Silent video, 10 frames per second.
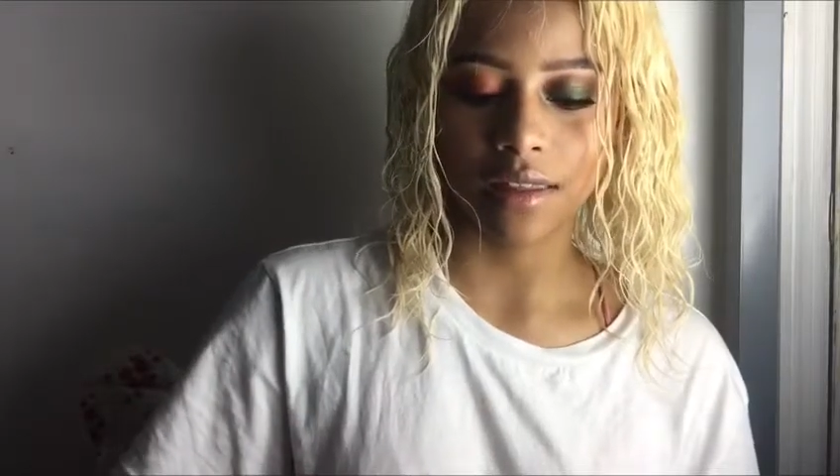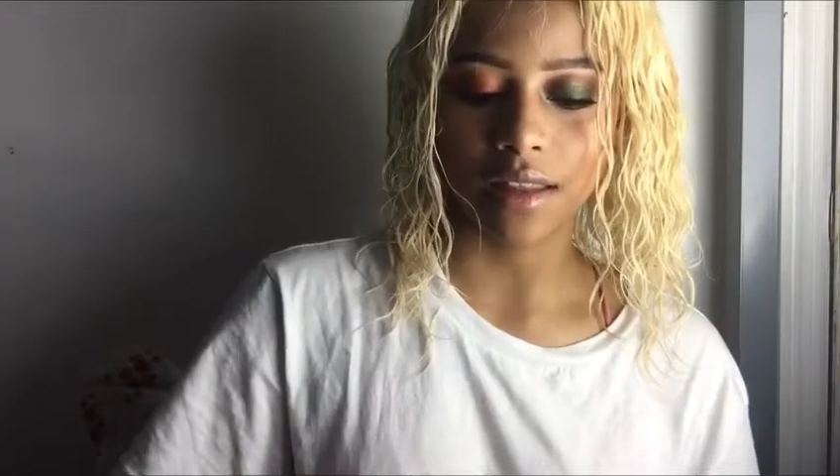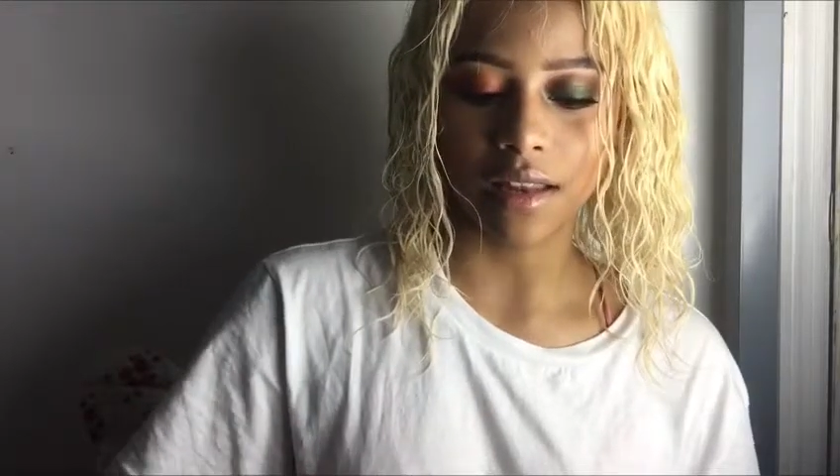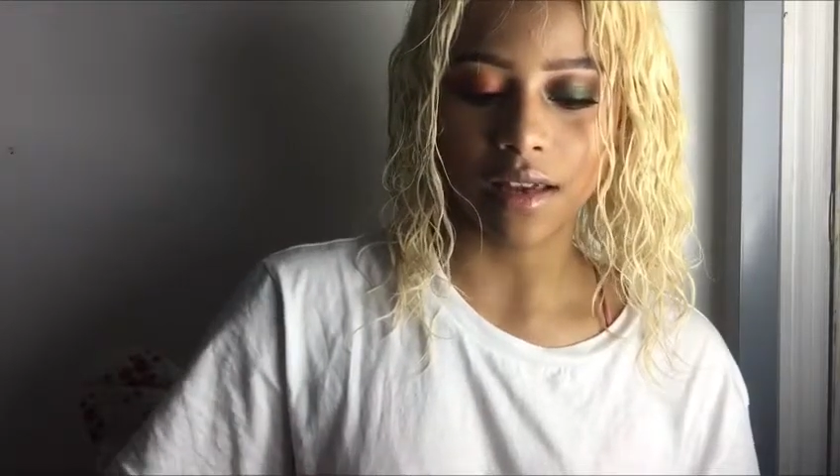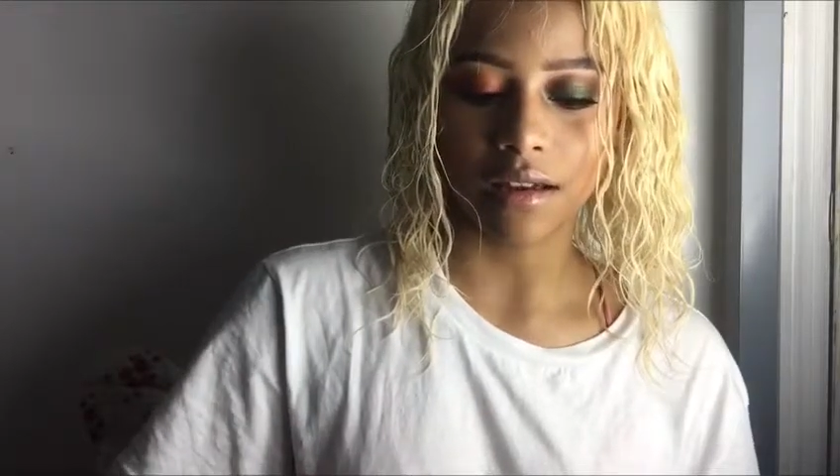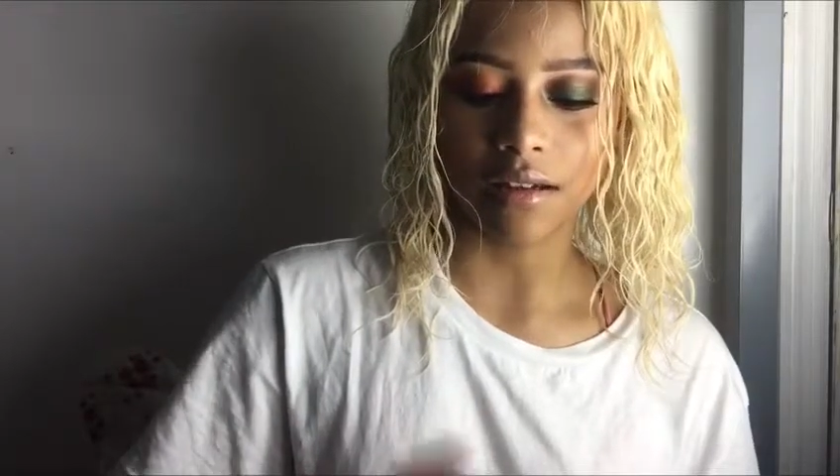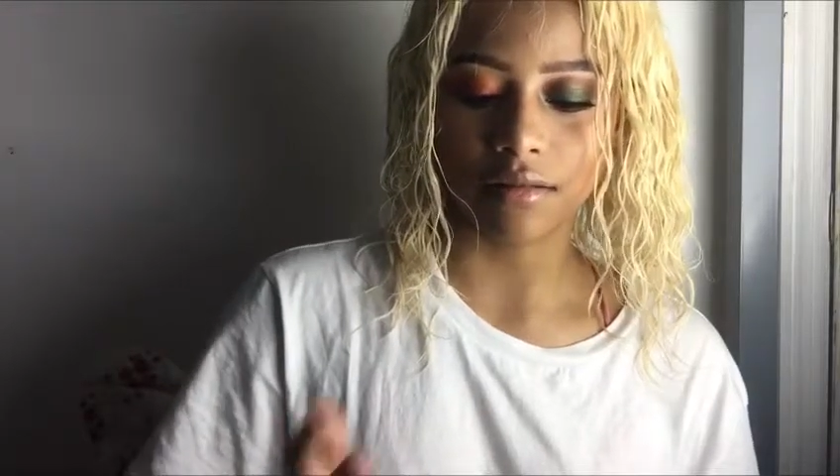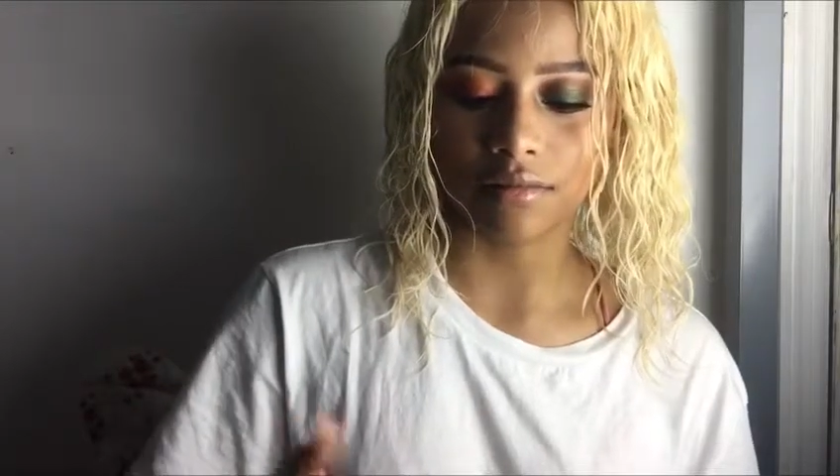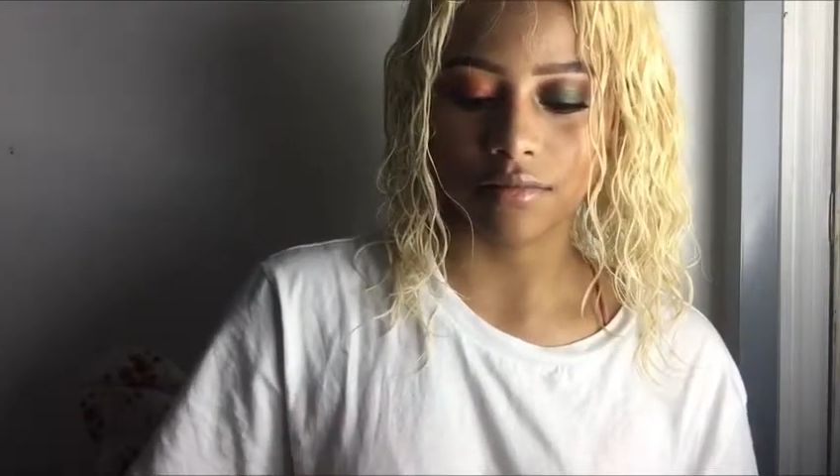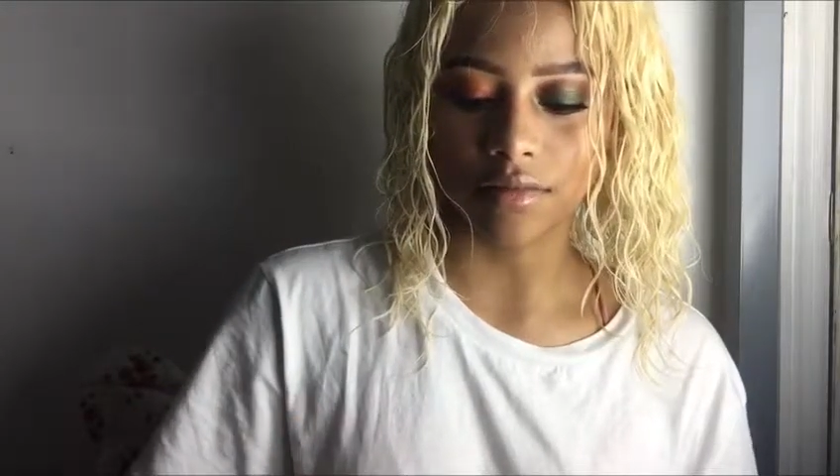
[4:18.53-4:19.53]
they like
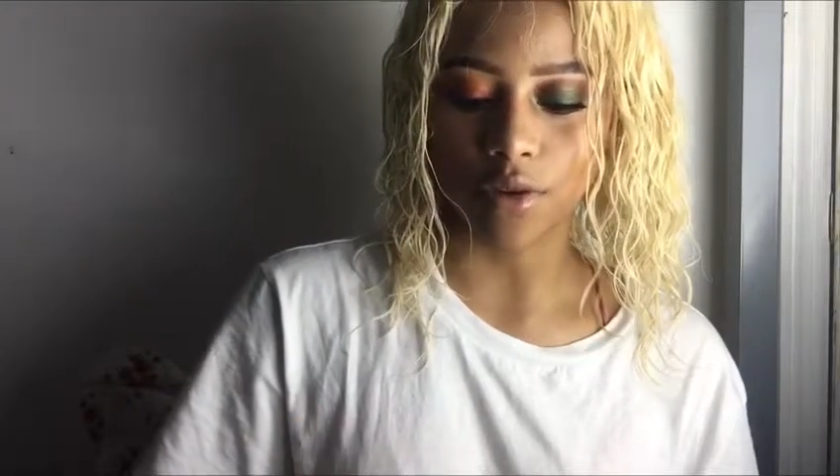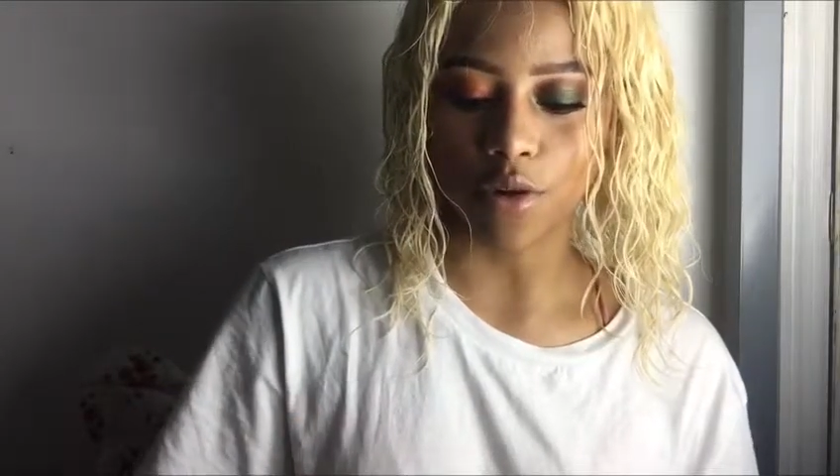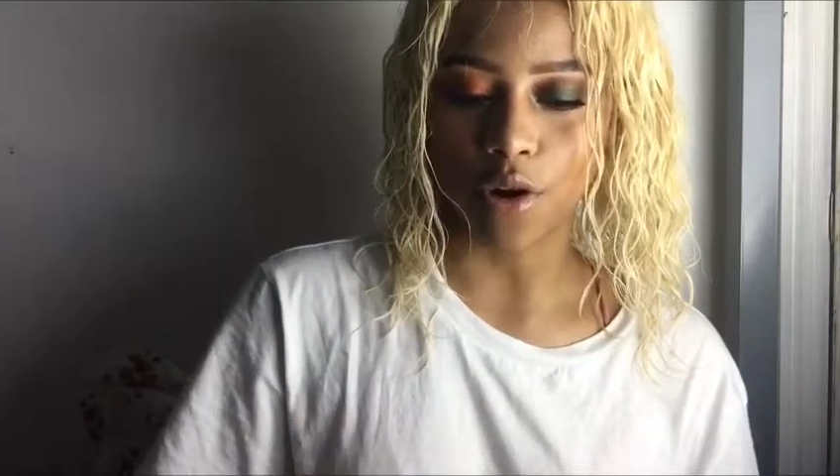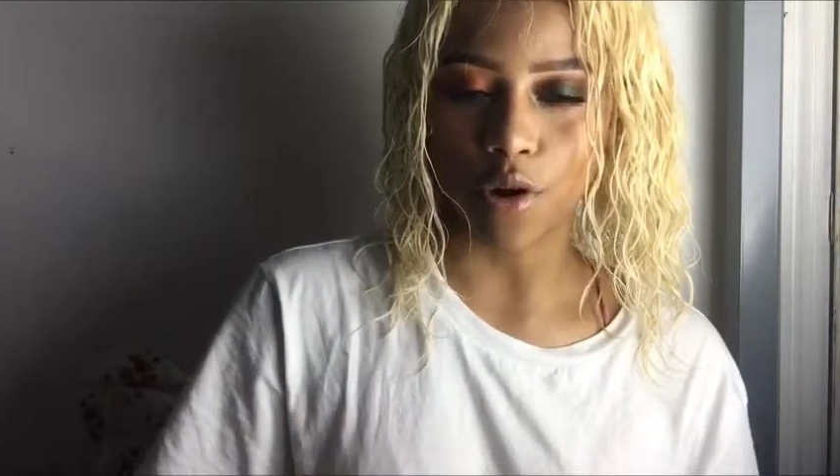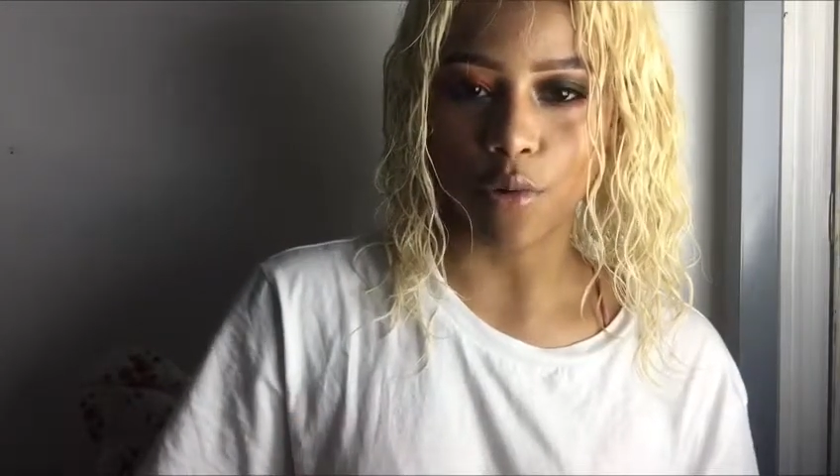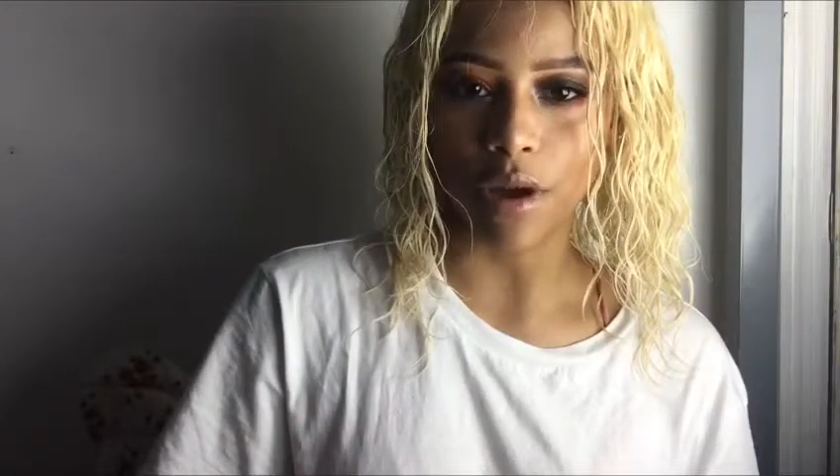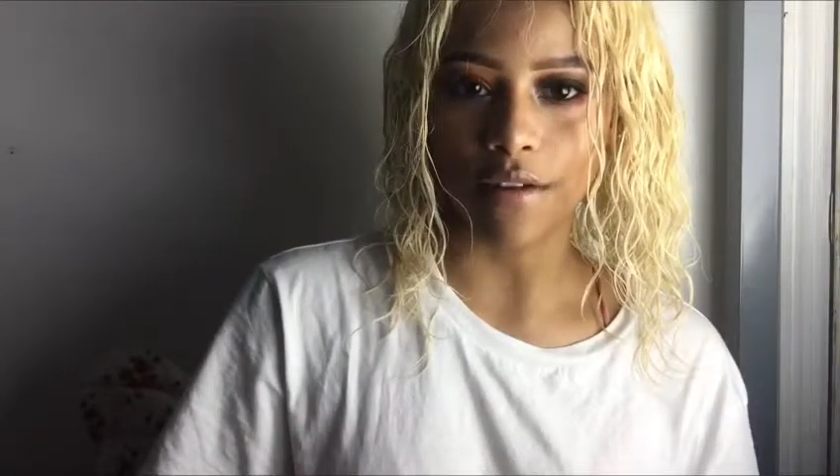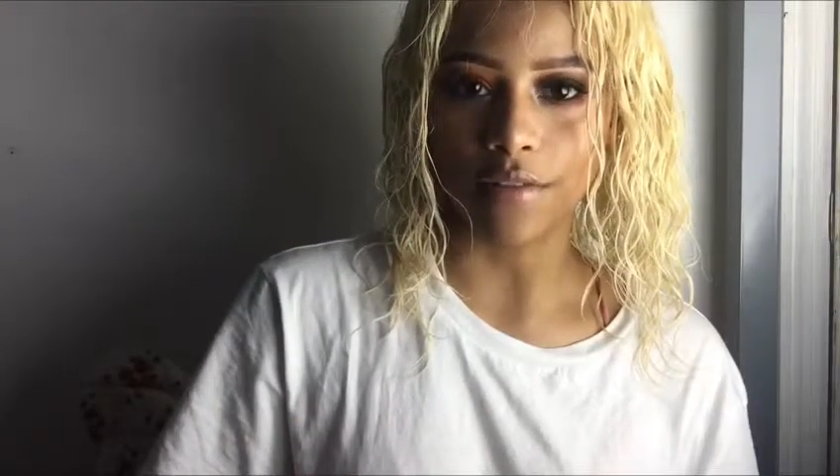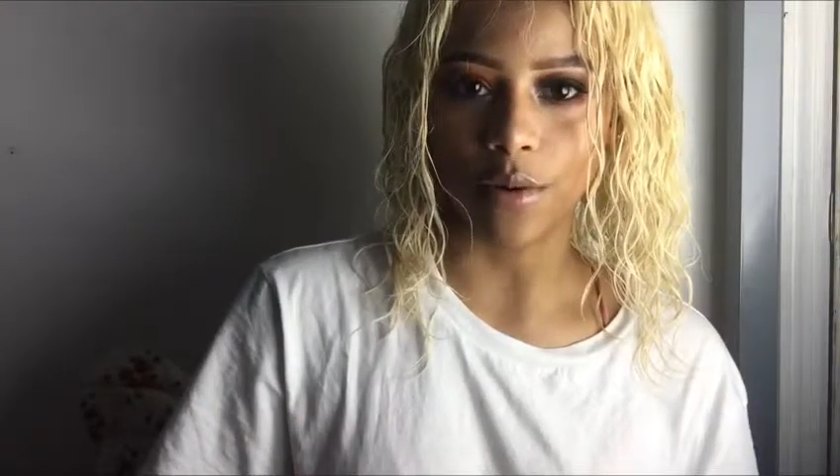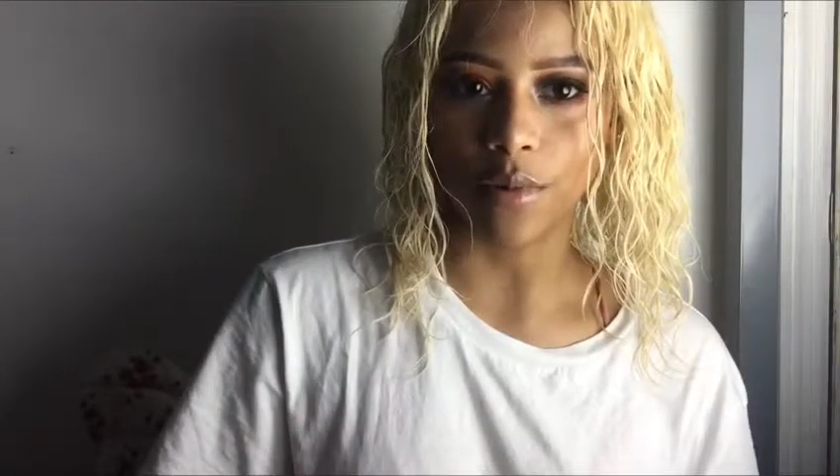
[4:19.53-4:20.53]
go
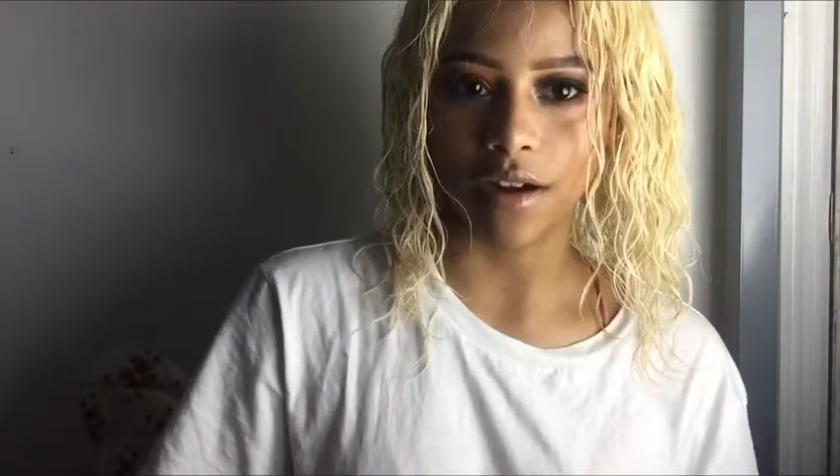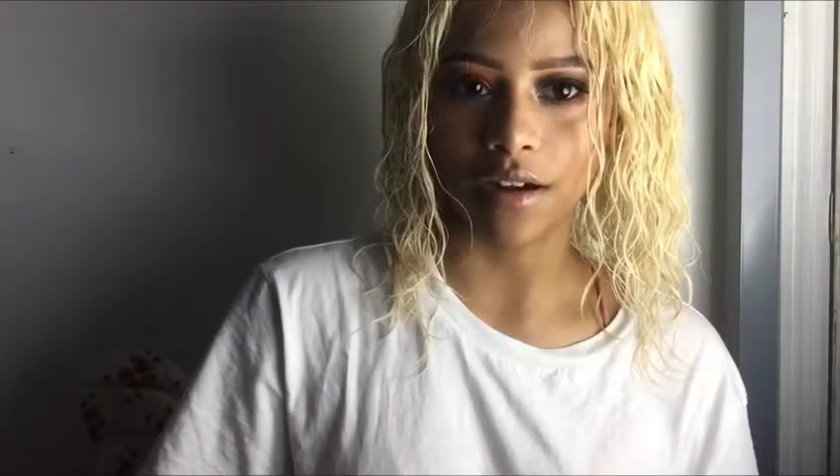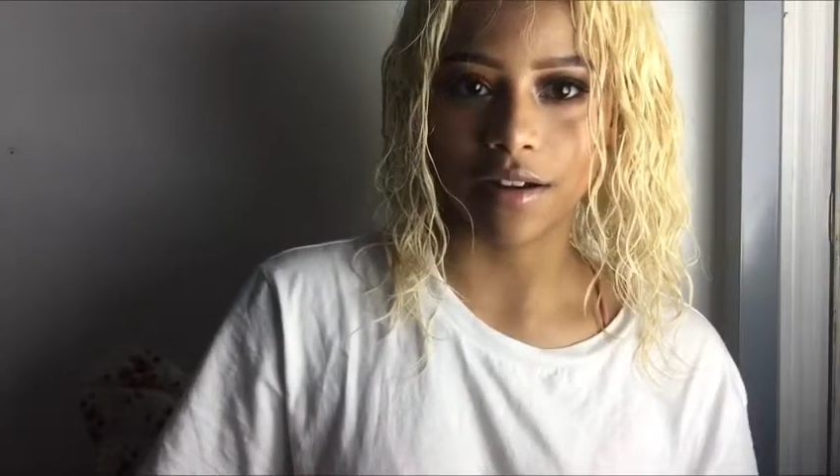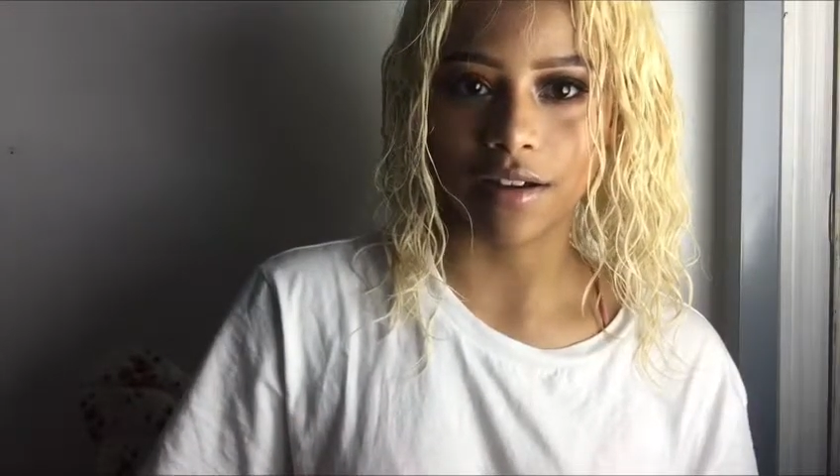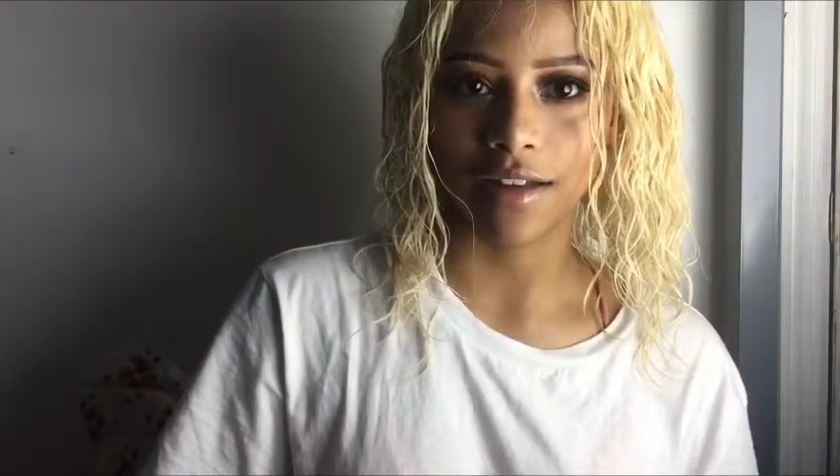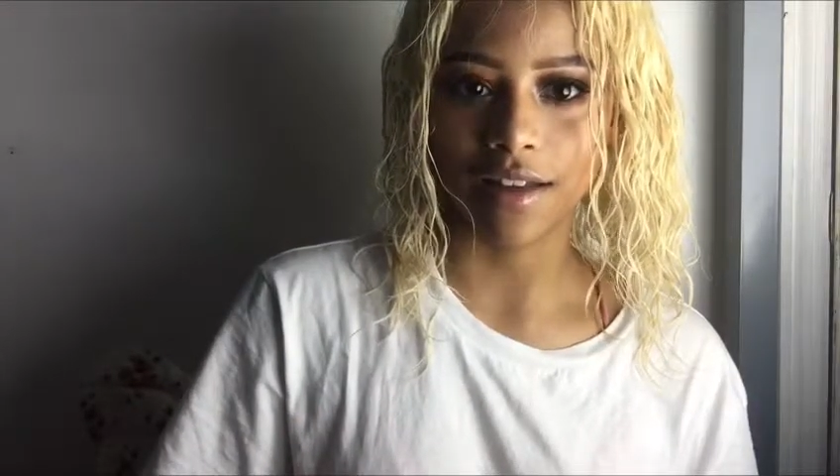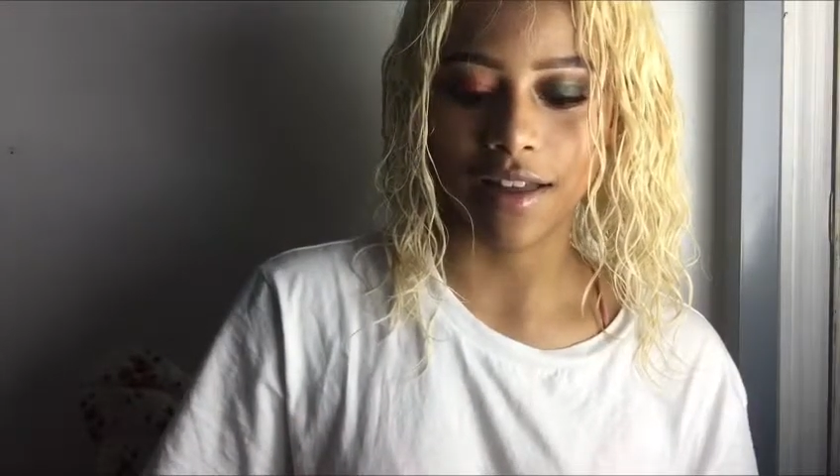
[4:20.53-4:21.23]
everywhere,